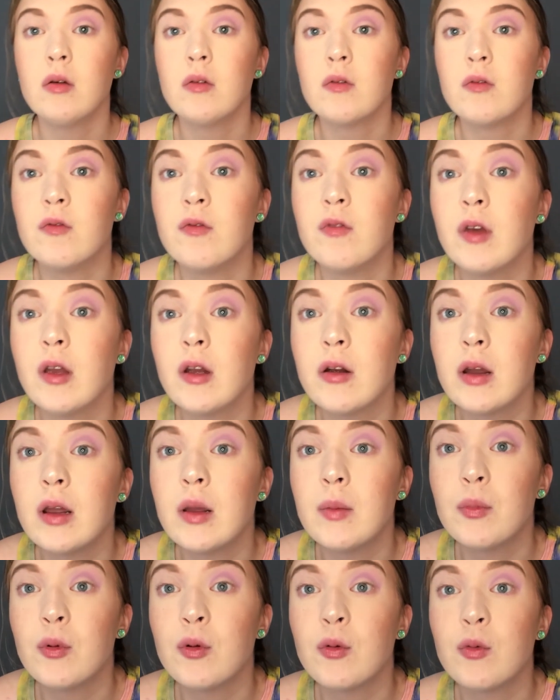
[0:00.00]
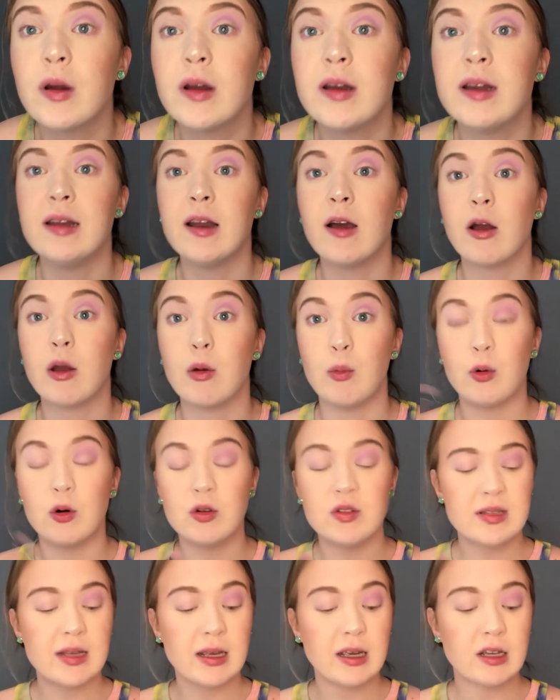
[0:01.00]
Very pretty. Now I will
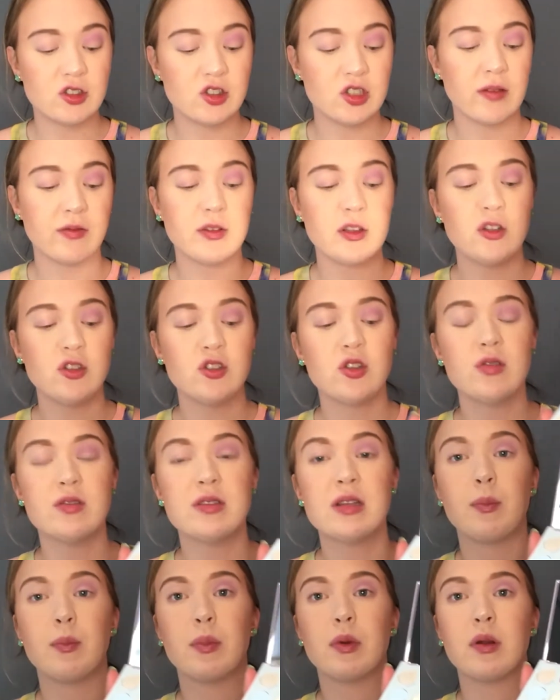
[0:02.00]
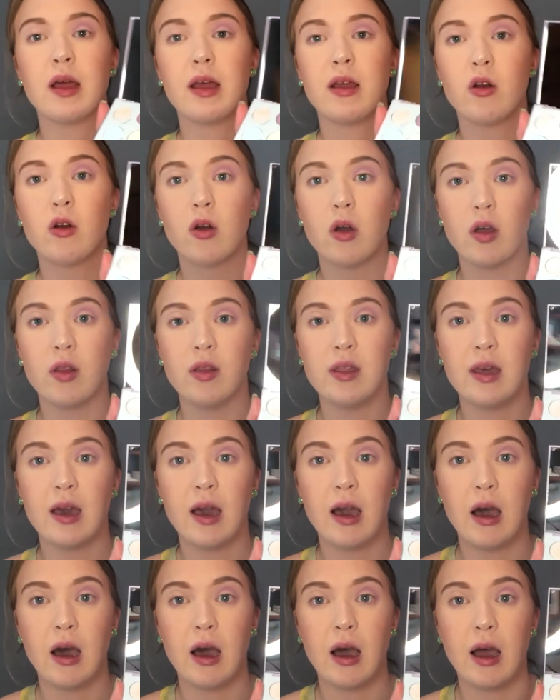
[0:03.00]
say it definitely shows up lighter on the
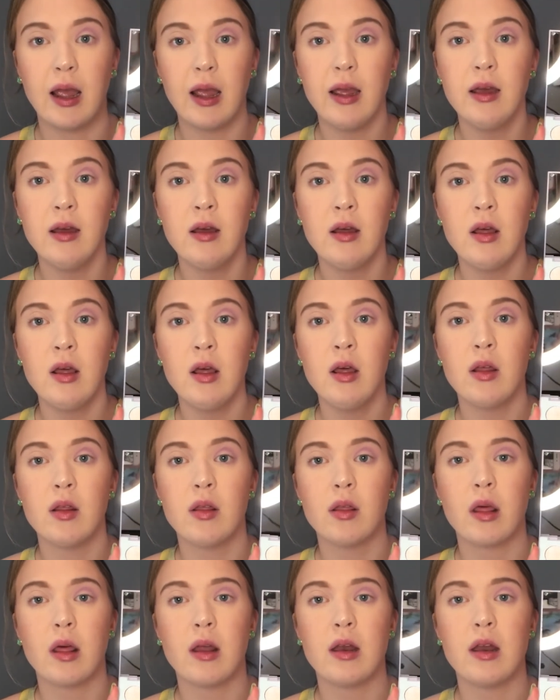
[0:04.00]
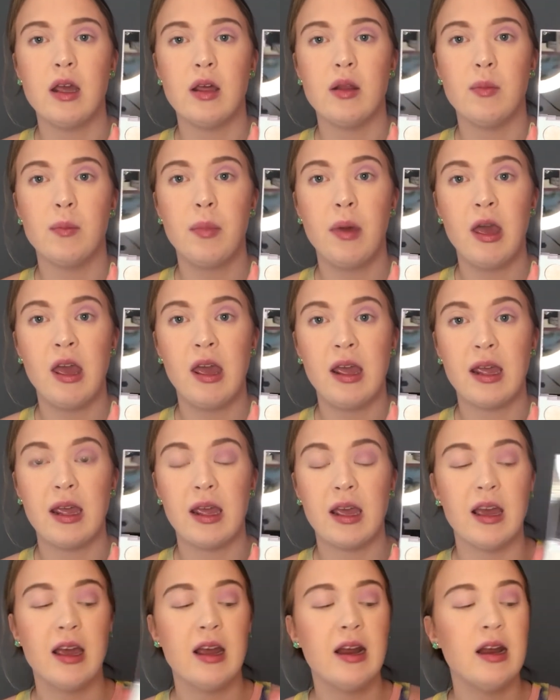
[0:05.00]
eye than in
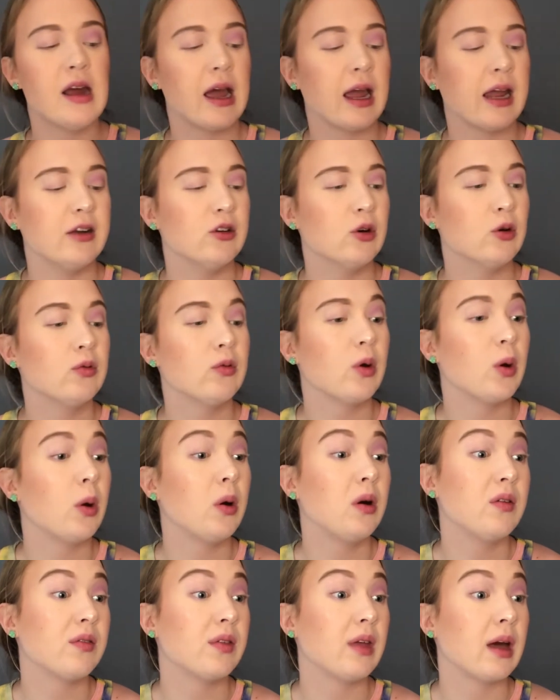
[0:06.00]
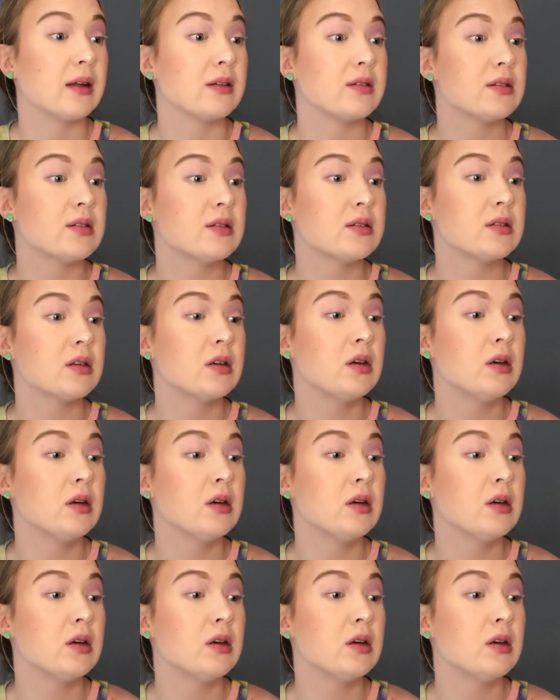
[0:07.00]
pan. I don't know if that's